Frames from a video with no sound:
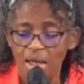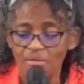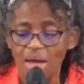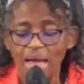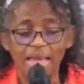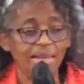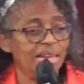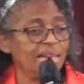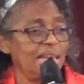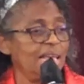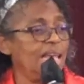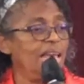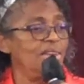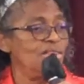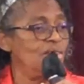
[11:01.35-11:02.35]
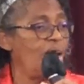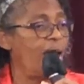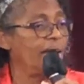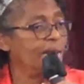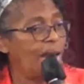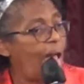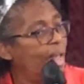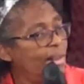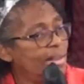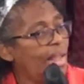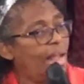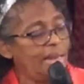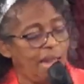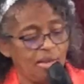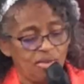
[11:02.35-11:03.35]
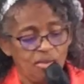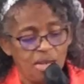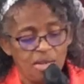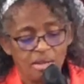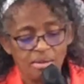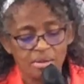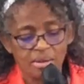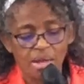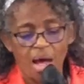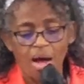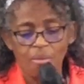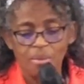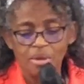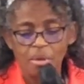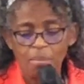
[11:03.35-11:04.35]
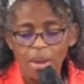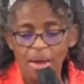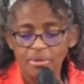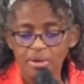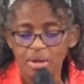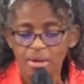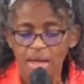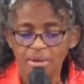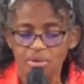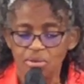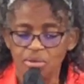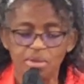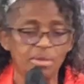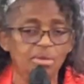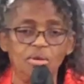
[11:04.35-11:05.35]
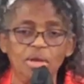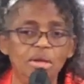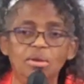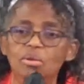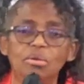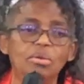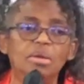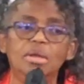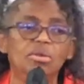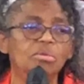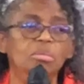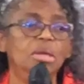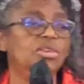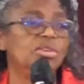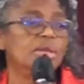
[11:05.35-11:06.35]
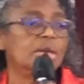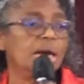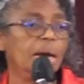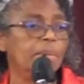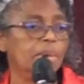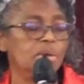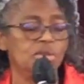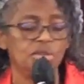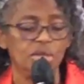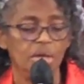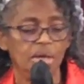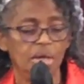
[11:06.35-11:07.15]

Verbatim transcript: If I get to the end, you ain't done that, you need to call me to pass on that you didn't do, get your mission accomplished.